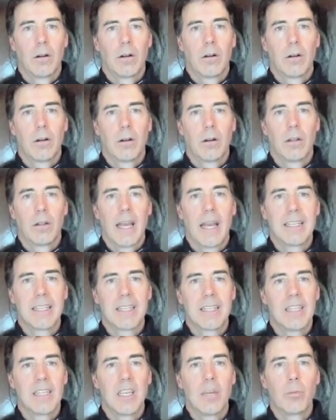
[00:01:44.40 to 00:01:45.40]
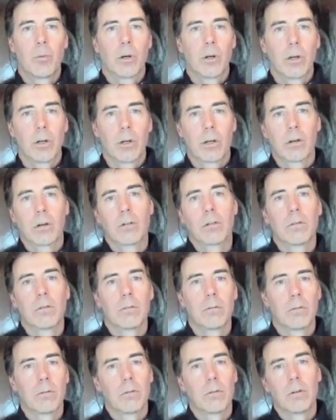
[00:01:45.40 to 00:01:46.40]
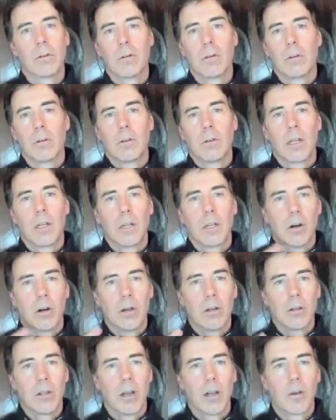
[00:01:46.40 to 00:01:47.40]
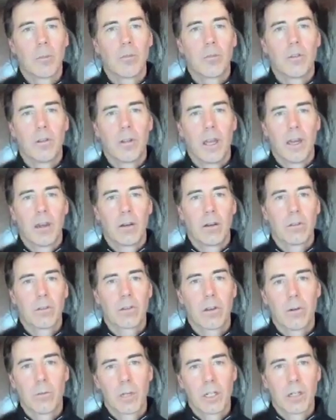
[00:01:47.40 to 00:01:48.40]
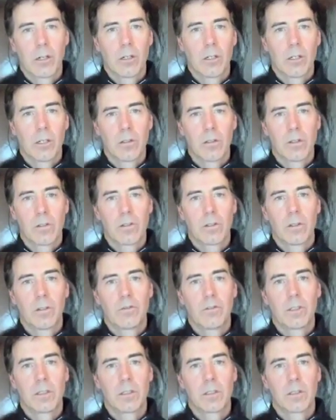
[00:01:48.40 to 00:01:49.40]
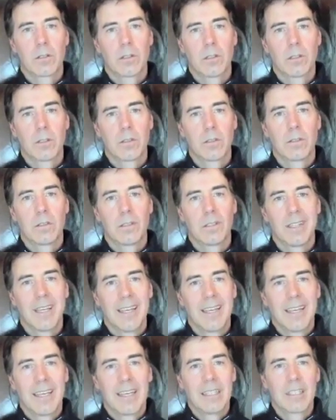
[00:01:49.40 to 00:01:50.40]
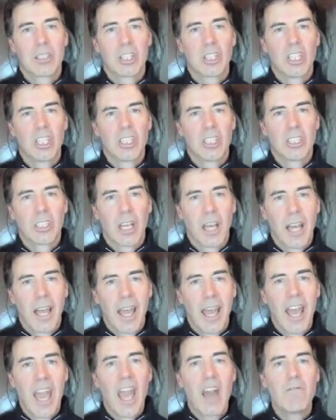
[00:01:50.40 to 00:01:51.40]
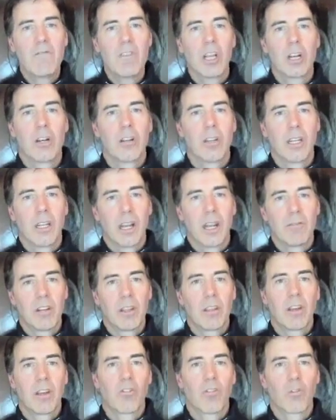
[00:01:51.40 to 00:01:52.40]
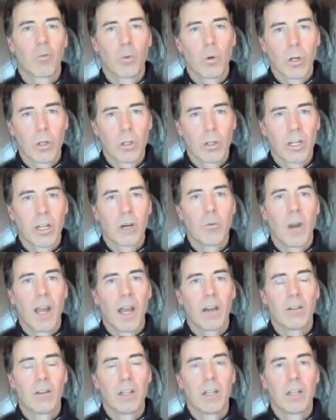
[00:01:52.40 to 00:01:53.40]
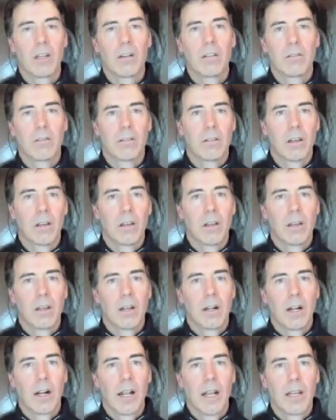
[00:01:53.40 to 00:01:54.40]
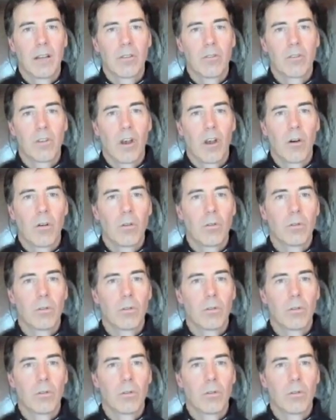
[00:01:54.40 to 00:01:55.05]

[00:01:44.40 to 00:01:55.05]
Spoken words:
that is deeper than all the ups and downs going on the surface. It's heavier than everything swirling around it. And so